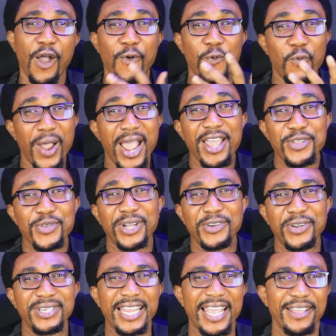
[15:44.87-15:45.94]
Where you are
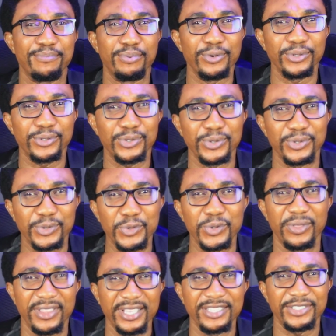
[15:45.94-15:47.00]
not able to
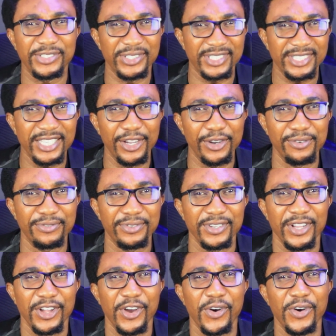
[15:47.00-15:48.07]
do this yourself,
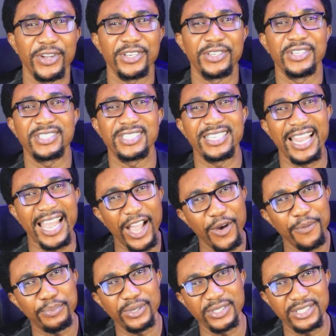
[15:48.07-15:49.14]
or it doesn't
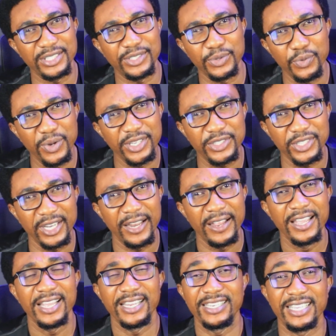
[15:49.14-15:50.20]
help your situation,
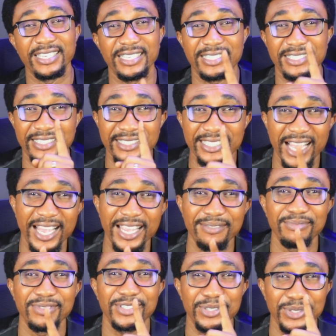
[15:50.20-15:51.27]
then it's
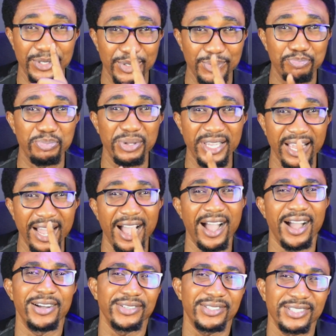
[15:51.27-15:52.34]
time to speak
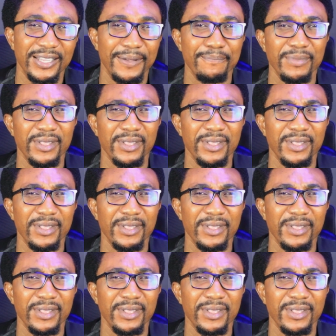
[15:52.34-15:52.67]
out.